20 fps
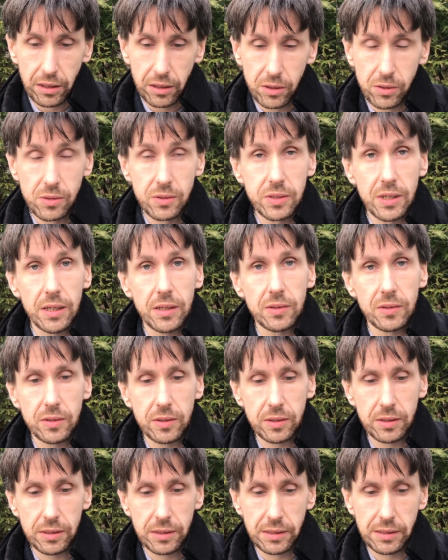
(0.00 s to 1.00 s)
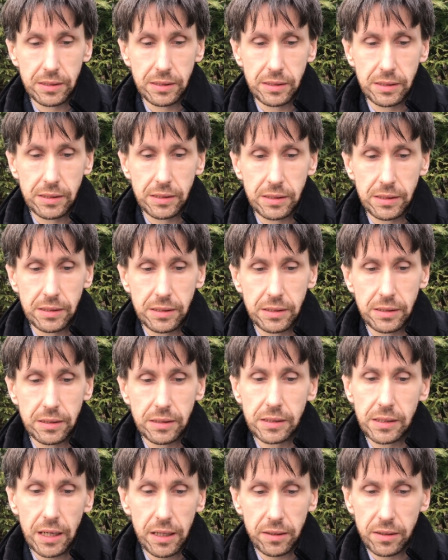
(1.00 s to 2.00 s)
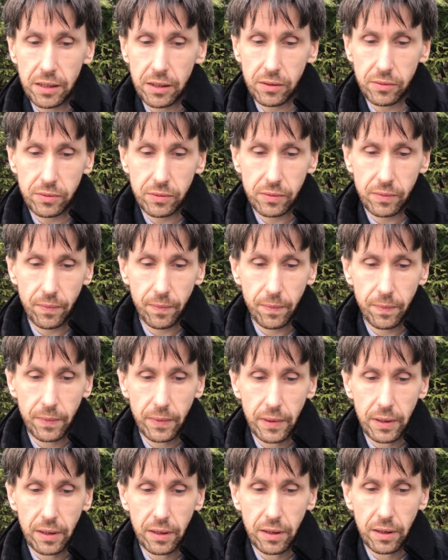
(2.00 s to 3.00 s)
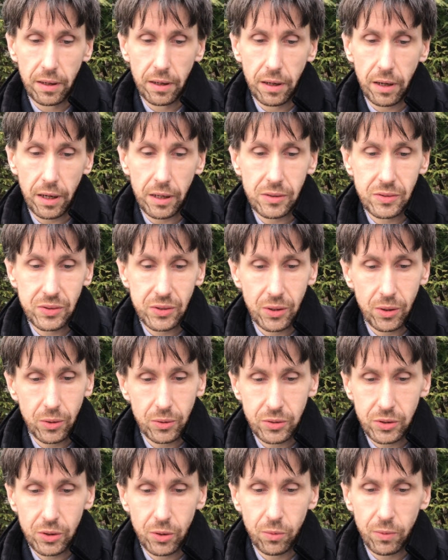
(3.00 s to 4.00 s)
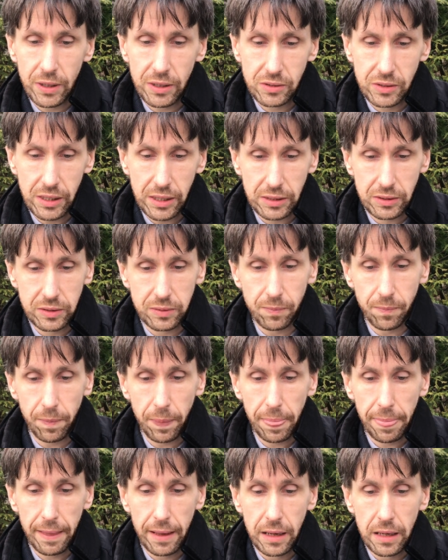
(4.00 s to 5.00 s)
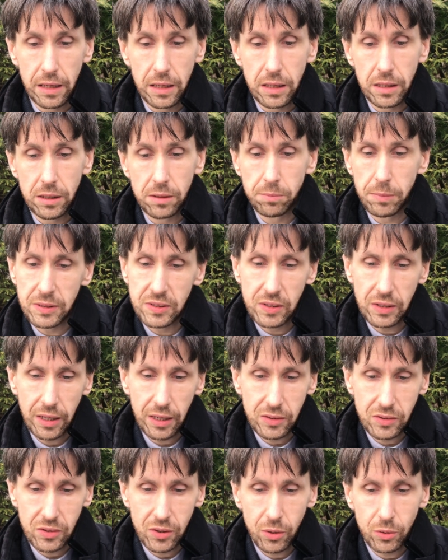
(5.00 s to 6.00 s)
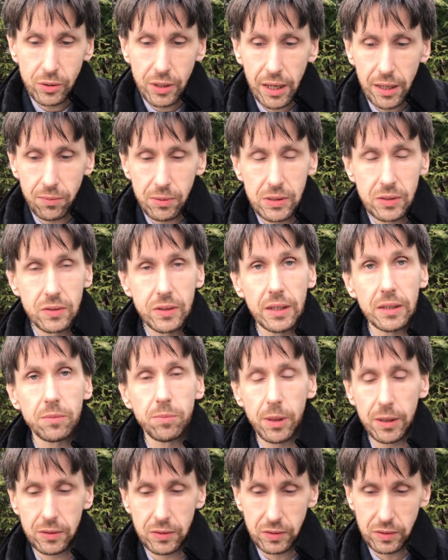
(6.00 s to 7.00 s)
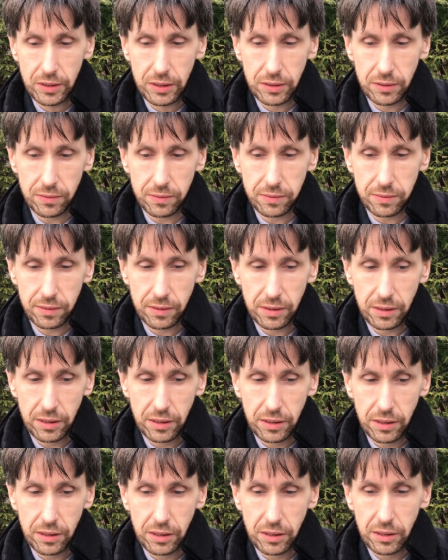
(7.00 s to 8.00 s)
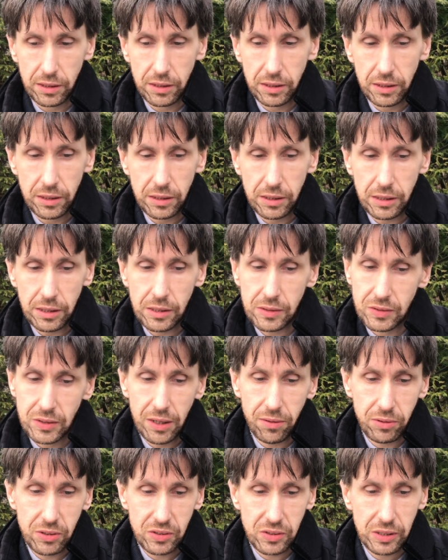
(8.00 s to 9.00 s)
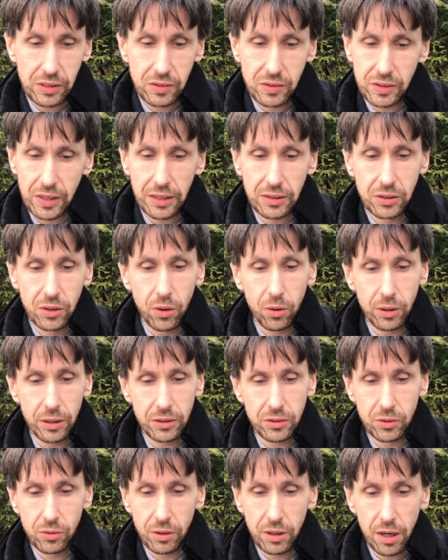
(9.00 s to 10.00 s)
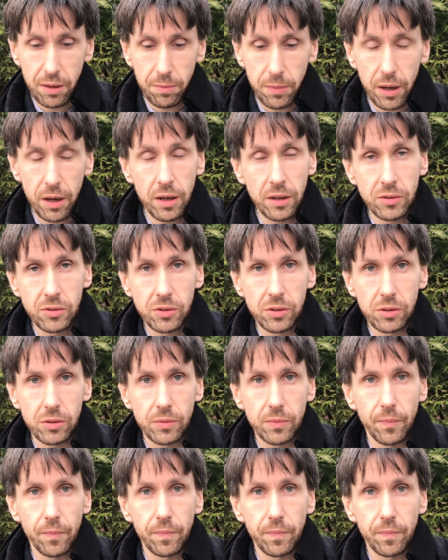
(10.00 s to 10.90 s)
who says, "Gandalf, I thought you were dead, but then I thought I was dead myself. Is everything said going to come untrue?